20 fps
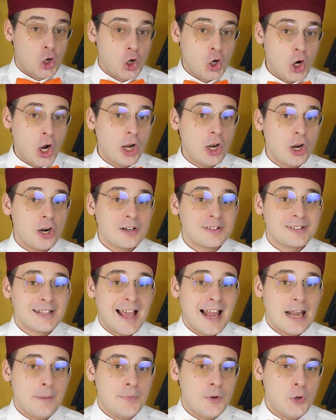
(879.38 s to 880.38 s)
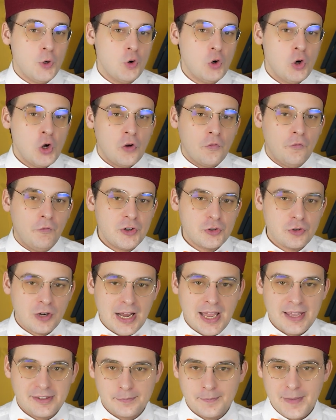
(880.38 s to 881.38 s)
Colors help you
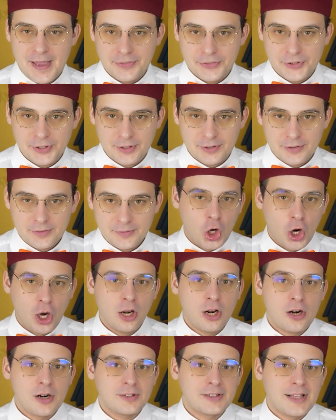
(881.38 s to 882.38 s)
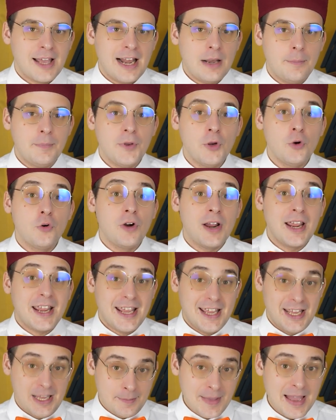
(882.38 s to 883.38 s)
visualize better. Colors help you
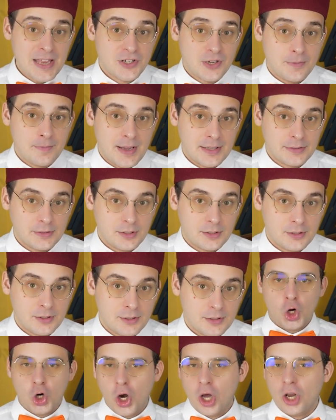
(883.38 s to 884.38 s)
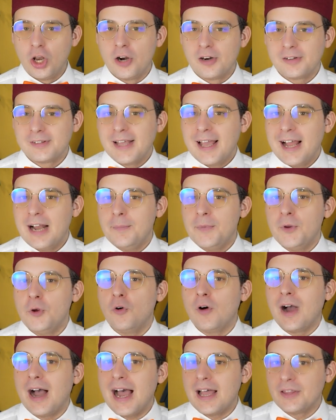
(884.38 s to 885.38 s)
imagine better. Colors help
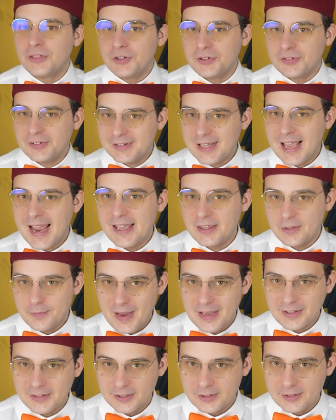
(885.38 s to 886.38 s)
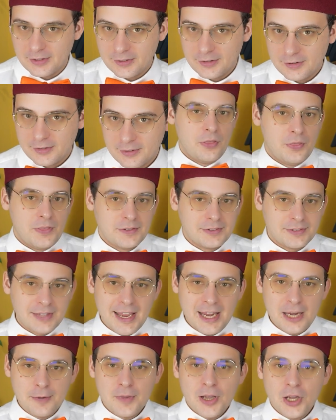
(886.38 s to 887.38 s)
you understand better. The
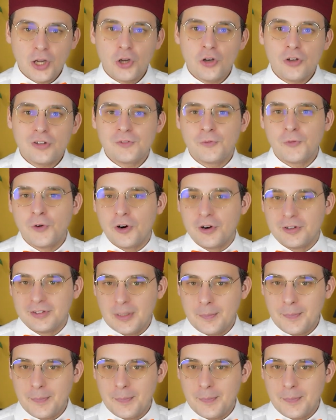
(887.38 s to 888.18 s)
same goes for the